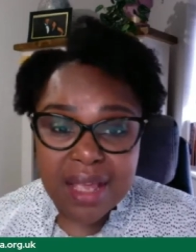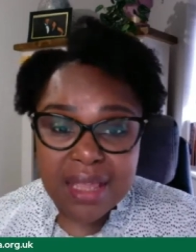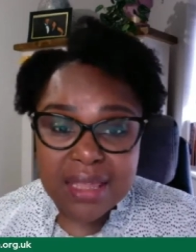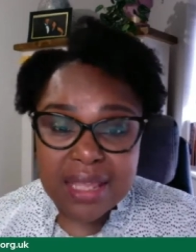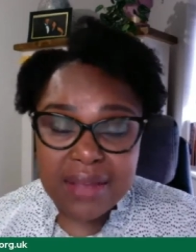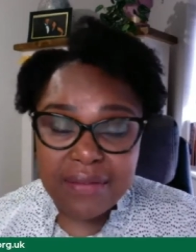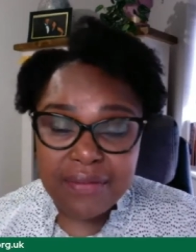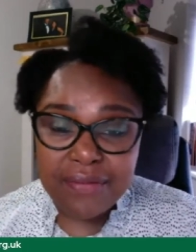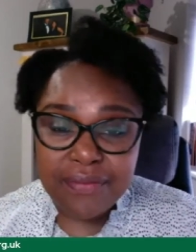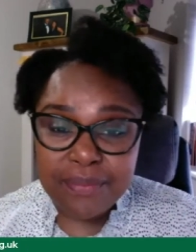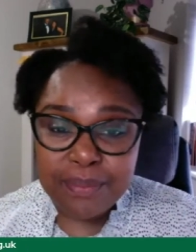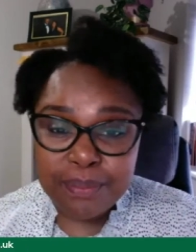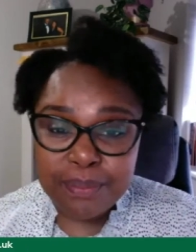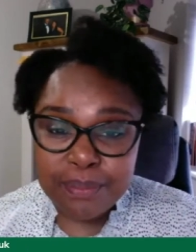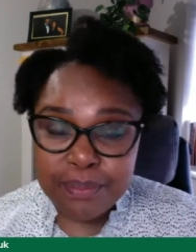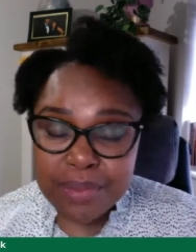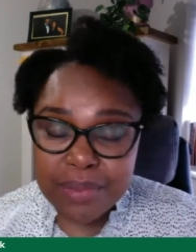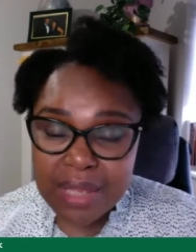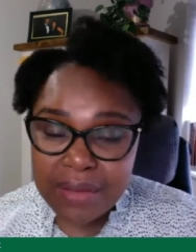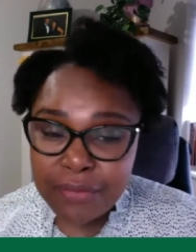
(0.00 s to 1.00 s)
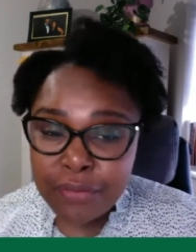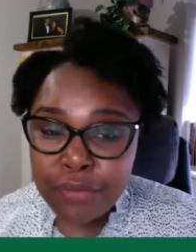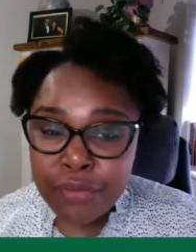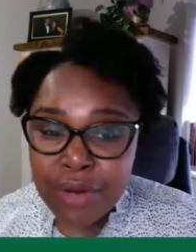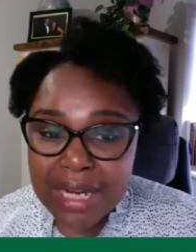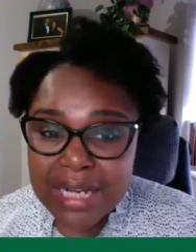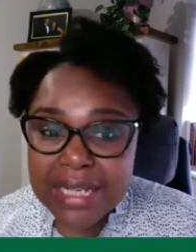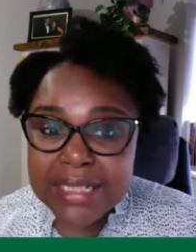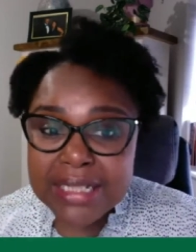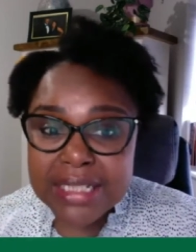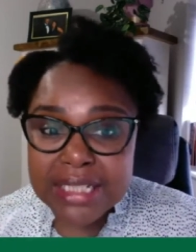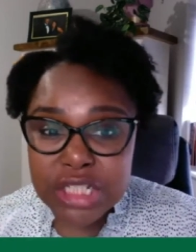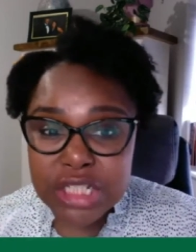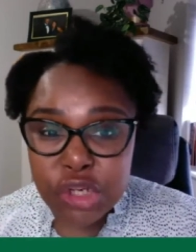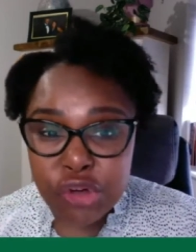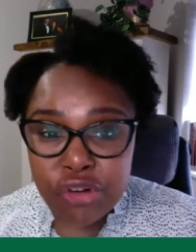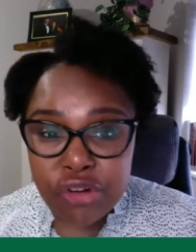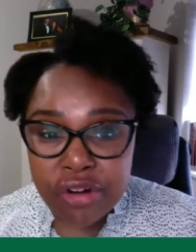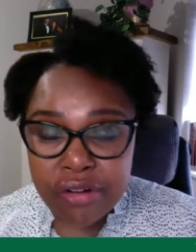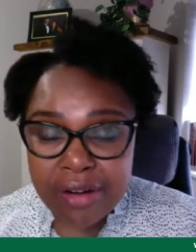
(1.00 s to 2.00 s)
They've really
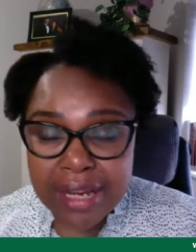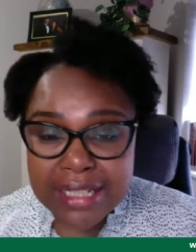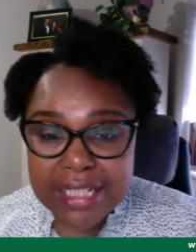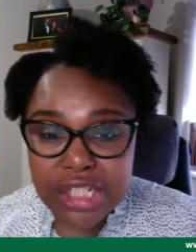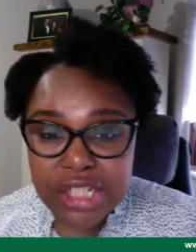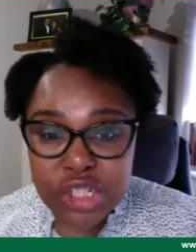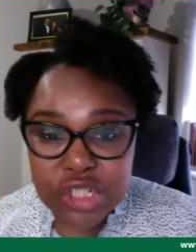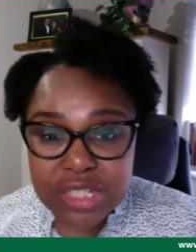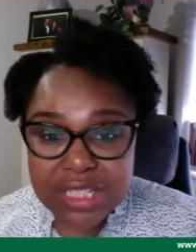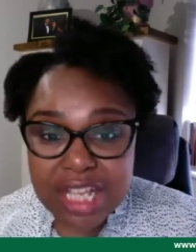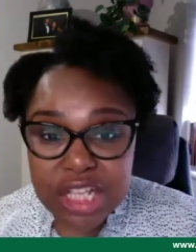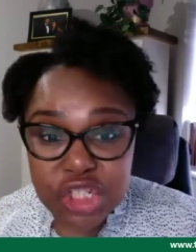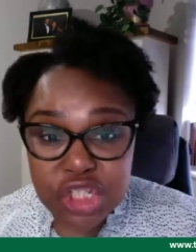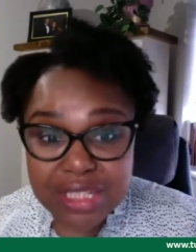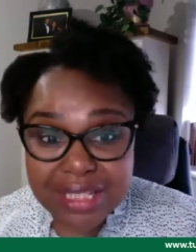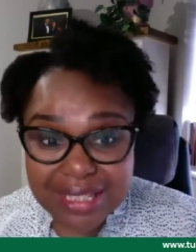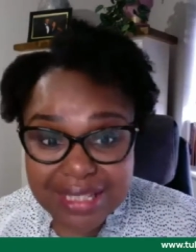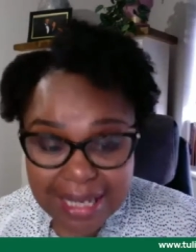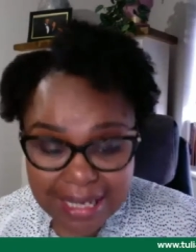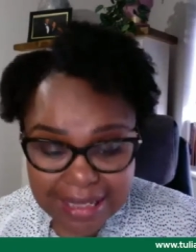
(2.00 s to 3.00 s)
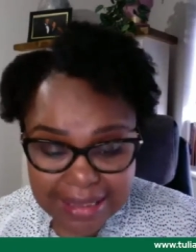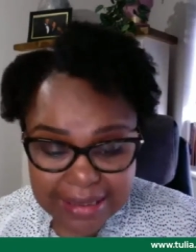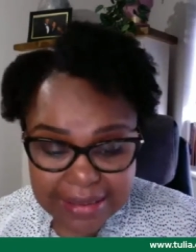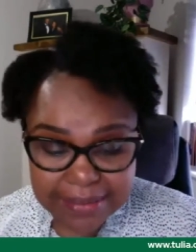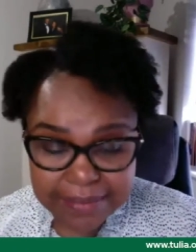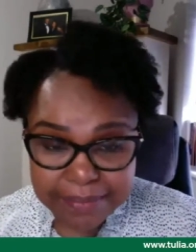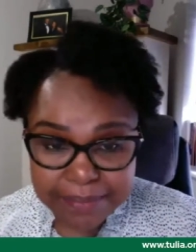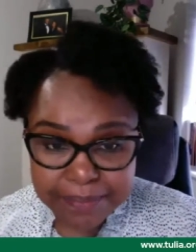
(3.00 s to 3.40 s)
deteriorated to such a state.